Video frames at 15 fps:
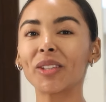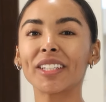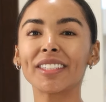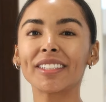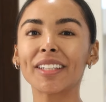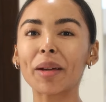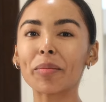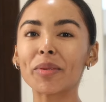
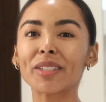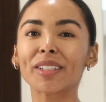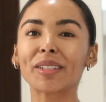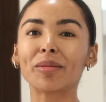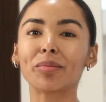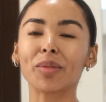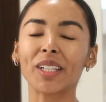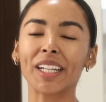this step is
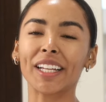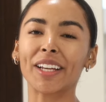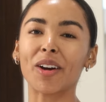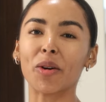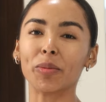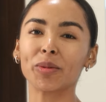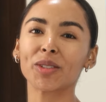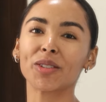completely
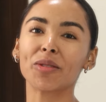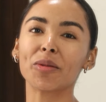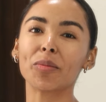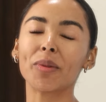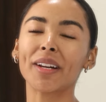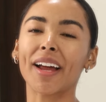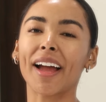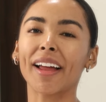optional,
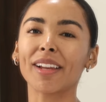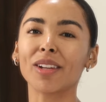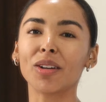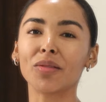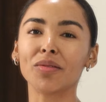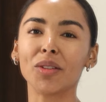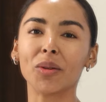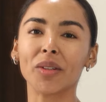but I
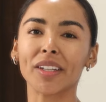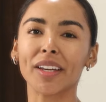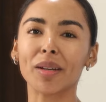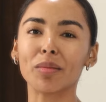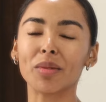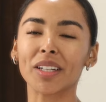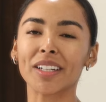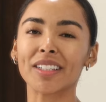love doing
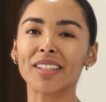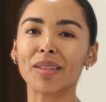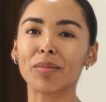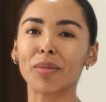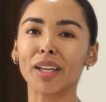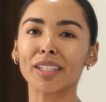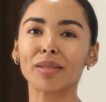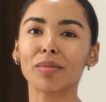it because
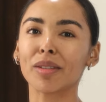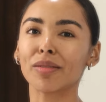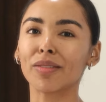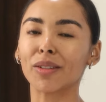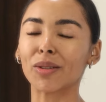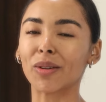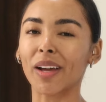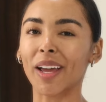it makes me
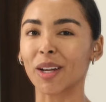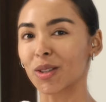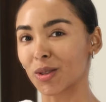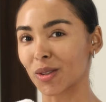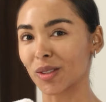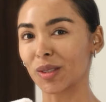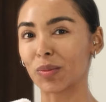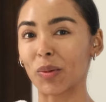feel
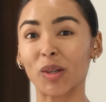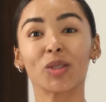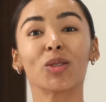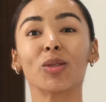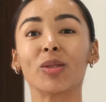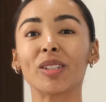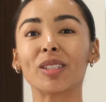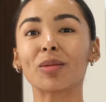extra
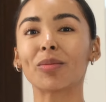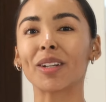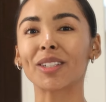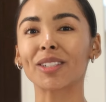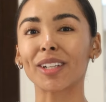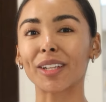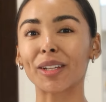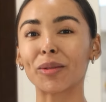special,
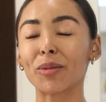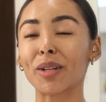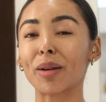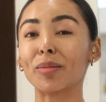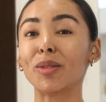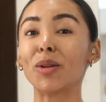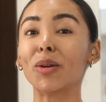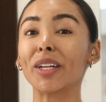especially when
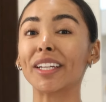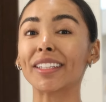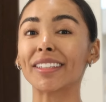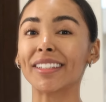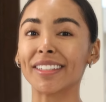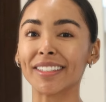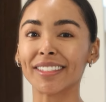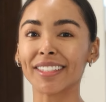I'm doing
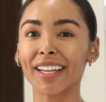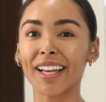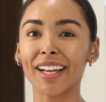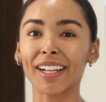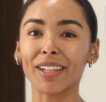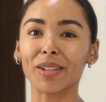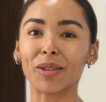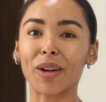this
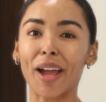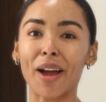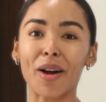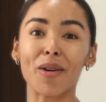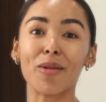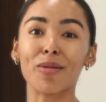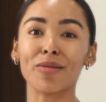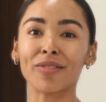little
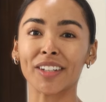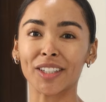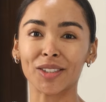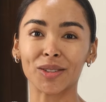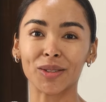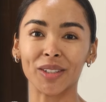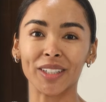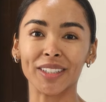at-home
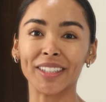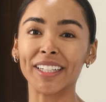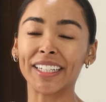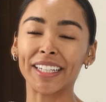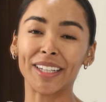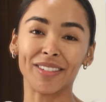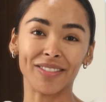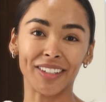facial in the
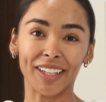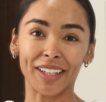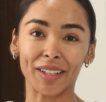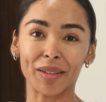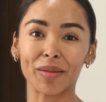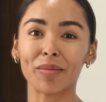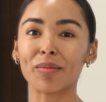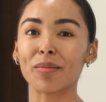evening
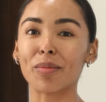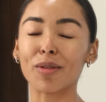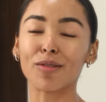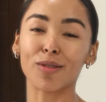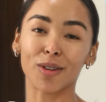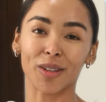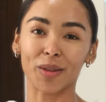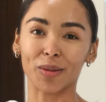
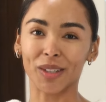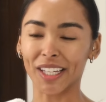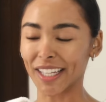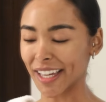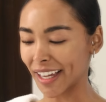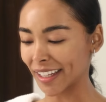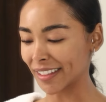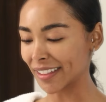before the
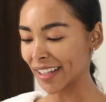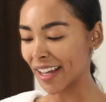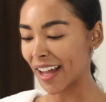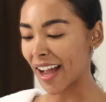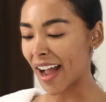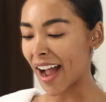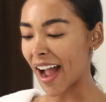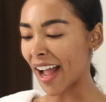weekend.
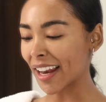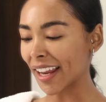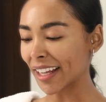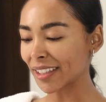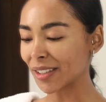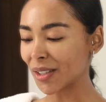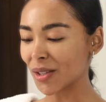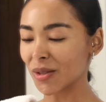I
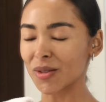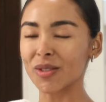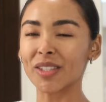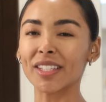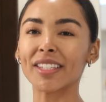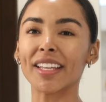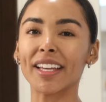like to use this